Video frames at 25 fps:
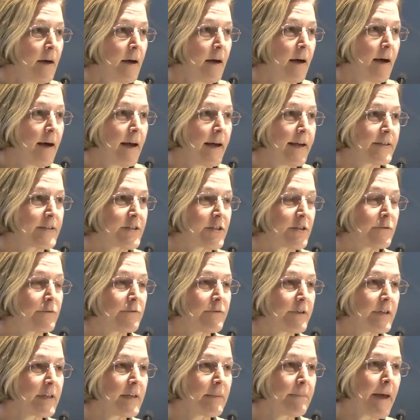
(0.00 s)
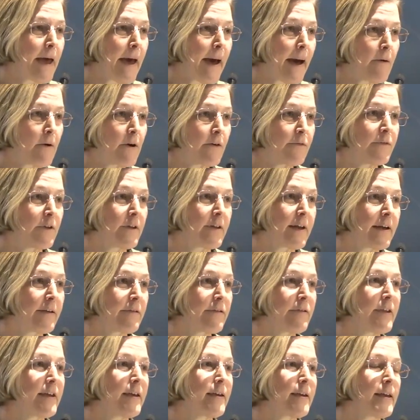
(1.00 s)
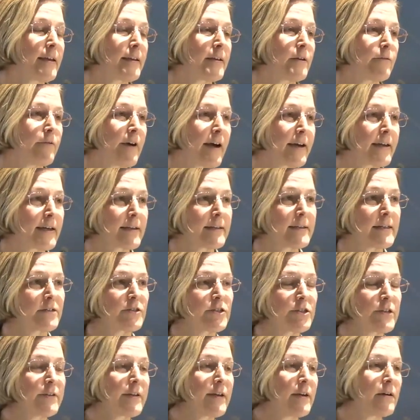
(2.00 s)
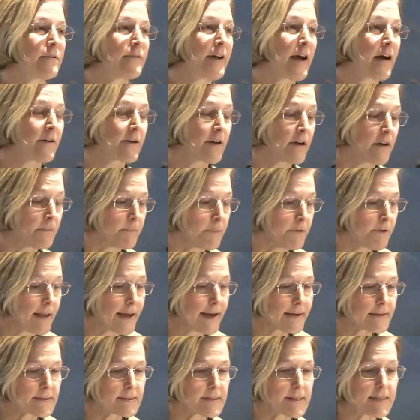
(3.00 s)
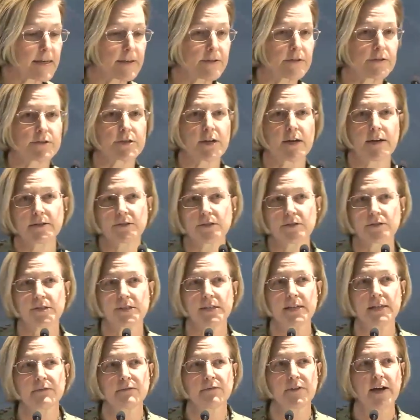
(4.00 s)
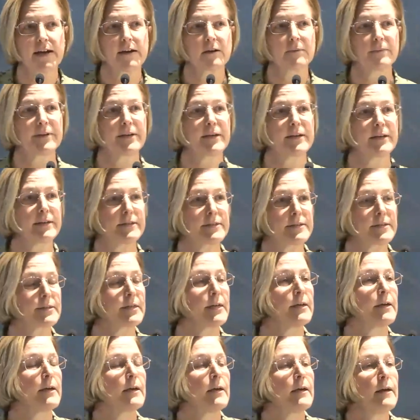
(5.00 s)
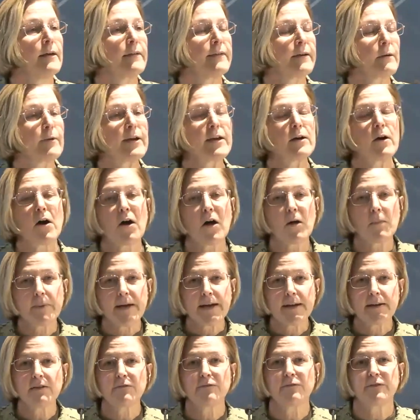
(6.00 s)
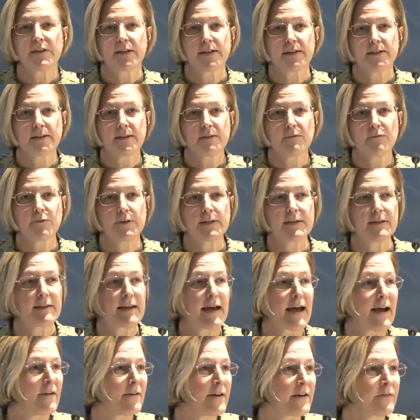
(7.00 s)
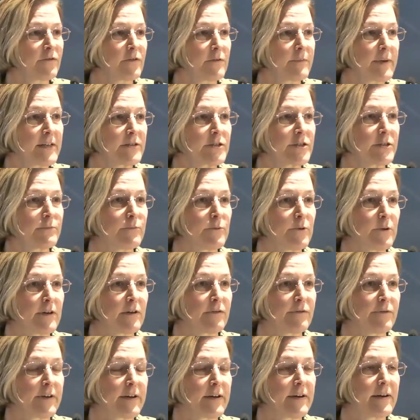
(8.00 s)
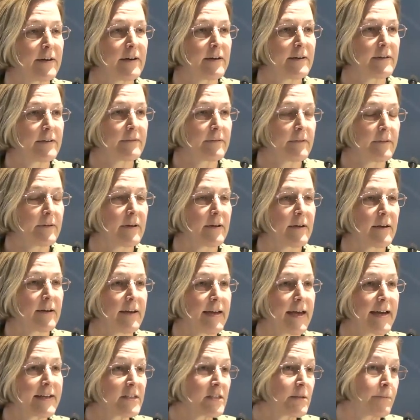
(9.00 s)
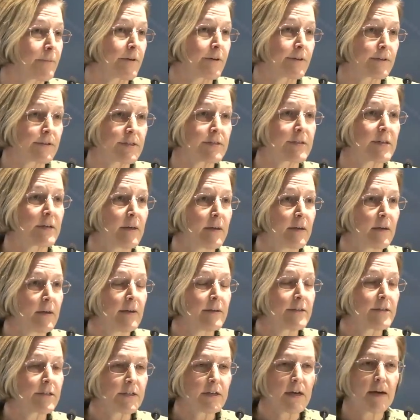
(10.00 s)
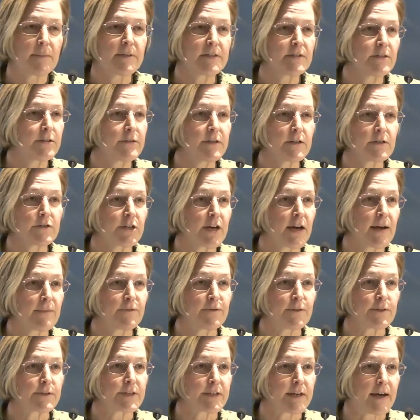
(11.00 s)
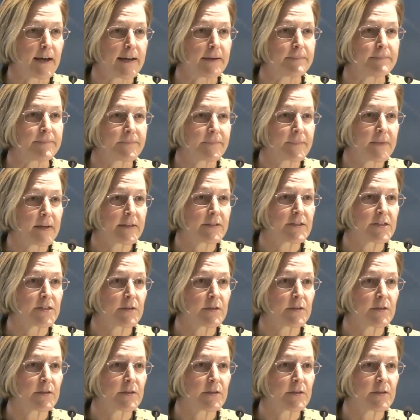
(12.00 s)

Uh, and so really powerful, I think, and a recognition there of how complex the under undersea environment is that we all benefit if we allow information warfare uh, experts to come and do their job full time and